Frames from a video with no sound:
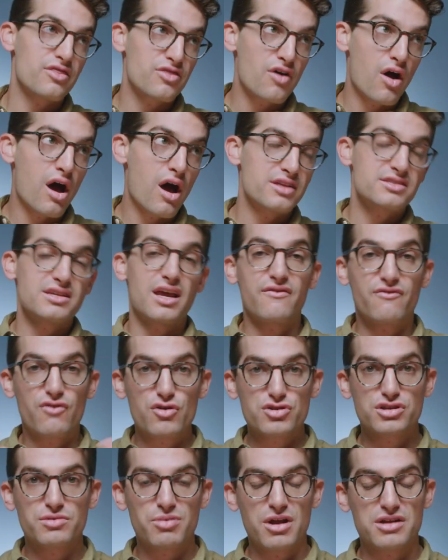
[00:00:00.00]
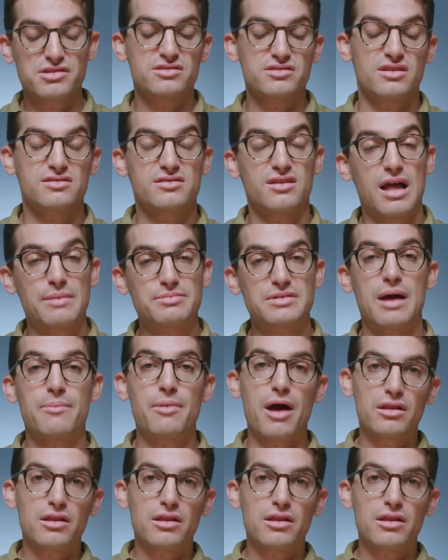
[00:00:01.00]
thoughts and first impressions of this laptop,